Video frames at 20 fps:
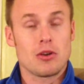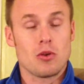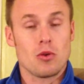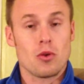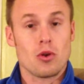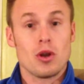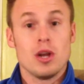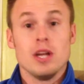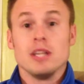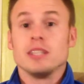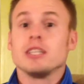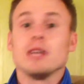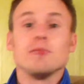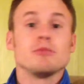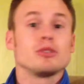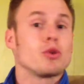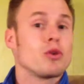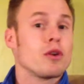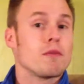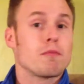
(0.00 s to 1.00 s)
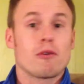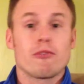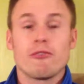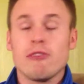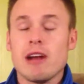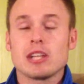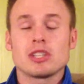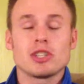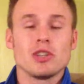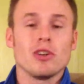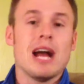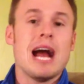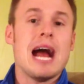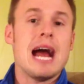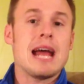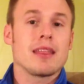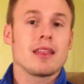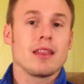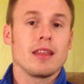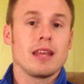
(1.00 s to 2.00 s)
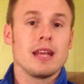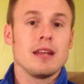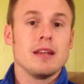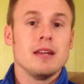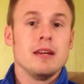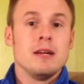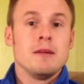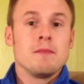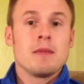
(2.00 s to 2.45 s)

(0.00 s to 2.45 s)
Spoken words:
or some sort of professional athlete.